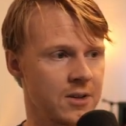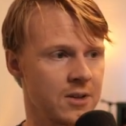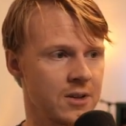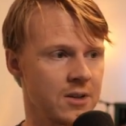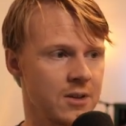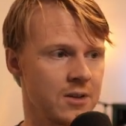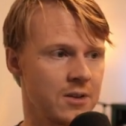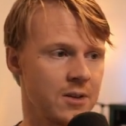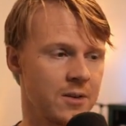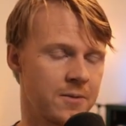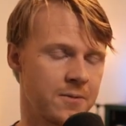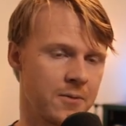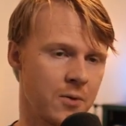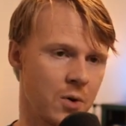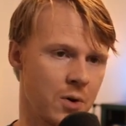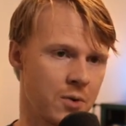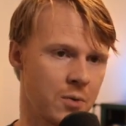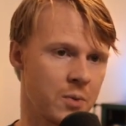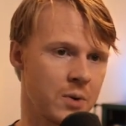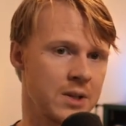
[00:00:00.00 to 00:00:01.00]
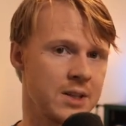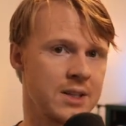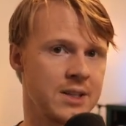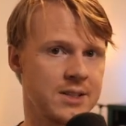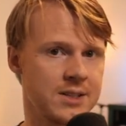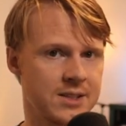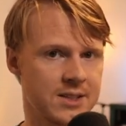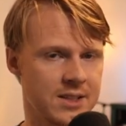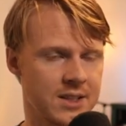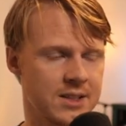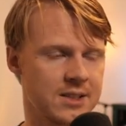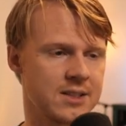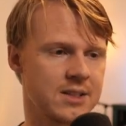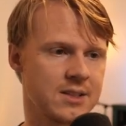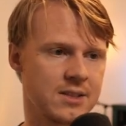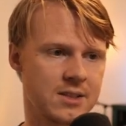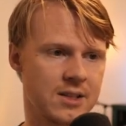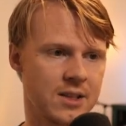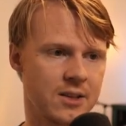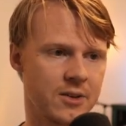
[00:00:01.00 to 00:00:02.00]
the fourth one needs 6,
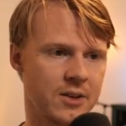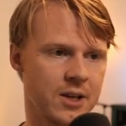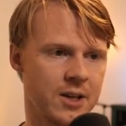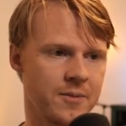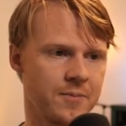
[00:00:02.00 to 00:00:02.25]
etc.